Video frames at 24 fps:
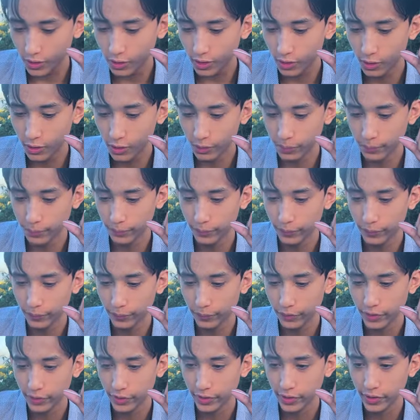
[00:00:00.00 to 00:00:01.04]
um,
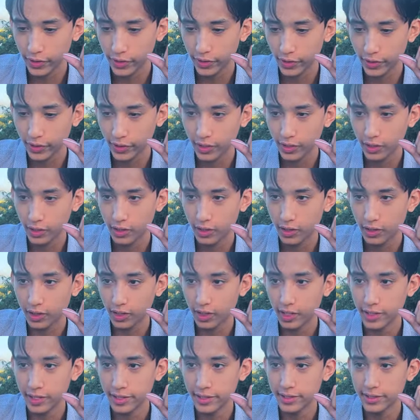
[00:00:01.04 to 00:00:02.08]

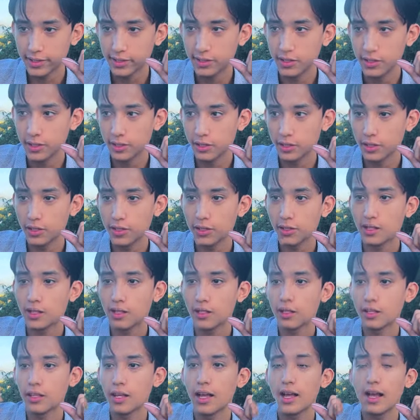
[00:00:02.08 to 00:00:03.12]
I
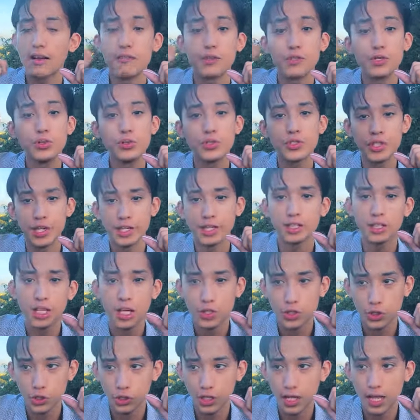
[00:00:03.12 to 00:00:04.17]
have a new
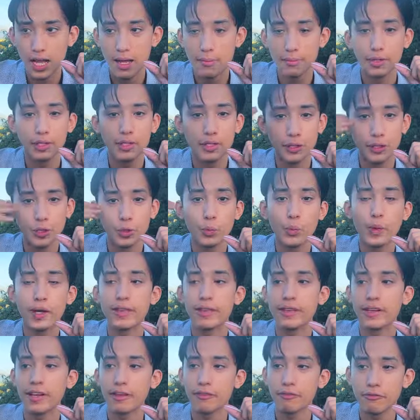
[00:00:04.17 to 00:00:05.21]
psychological habit, a new way
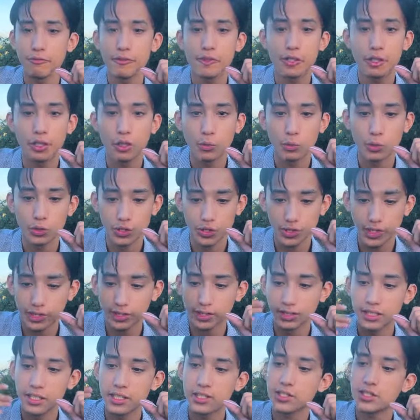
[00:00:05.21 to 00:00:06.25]
that I feel, which then
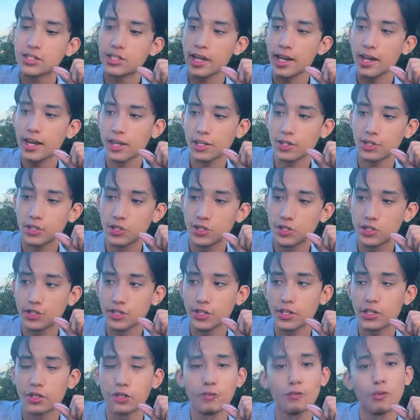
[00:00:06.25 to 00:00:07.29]
leads to actions
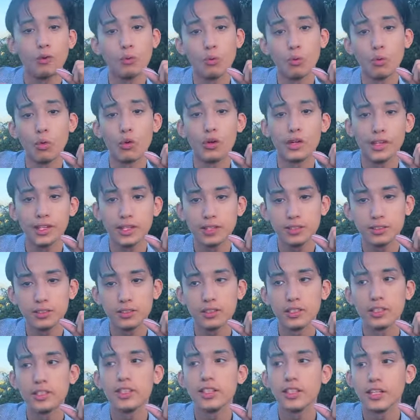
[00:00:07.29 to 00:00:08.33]
that are rewarding,
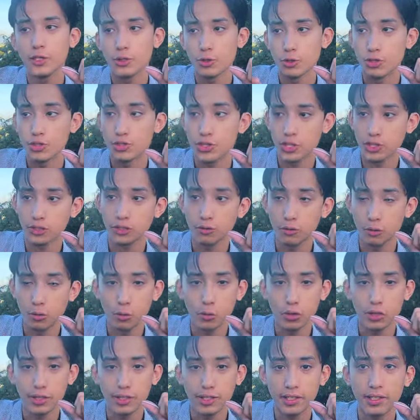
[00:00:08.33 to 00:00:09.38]
intrinsically
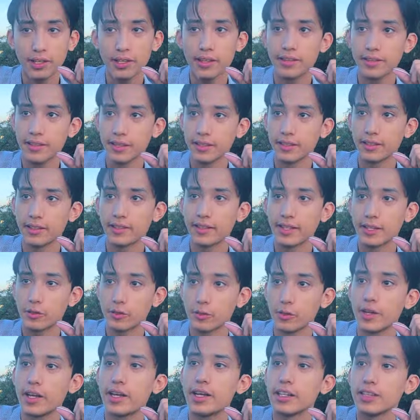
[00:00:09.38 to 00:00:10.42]
rewarding, and then they
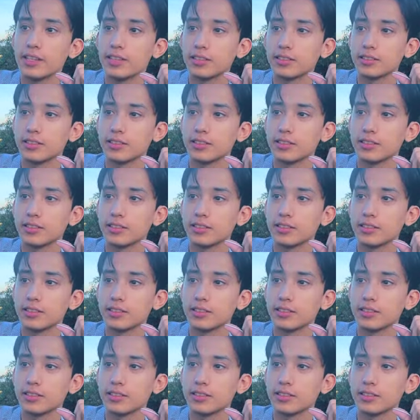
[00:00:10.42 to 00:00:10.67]
create